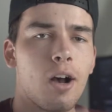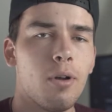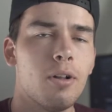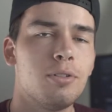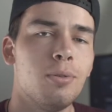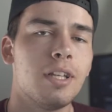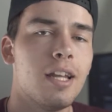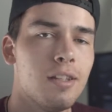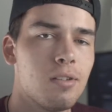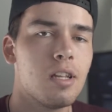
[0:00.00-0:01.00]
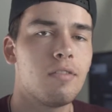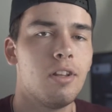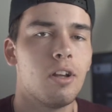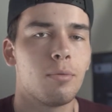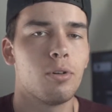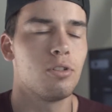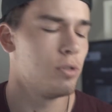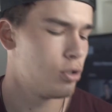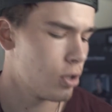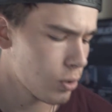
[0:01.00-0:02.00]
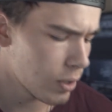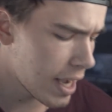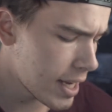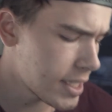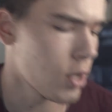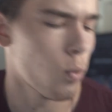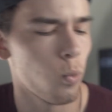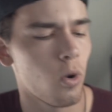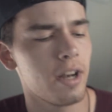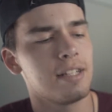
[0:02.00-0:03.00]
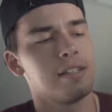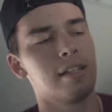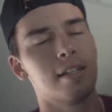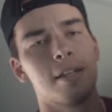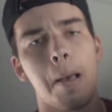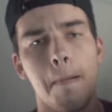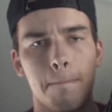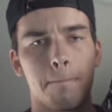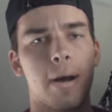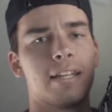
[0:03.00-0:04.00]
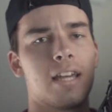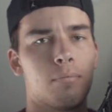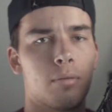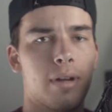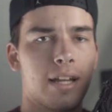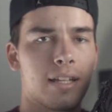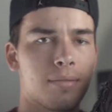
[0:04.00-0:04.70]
how are we all doing? In today's video I'm going to be showing you guys what is in my camera bag.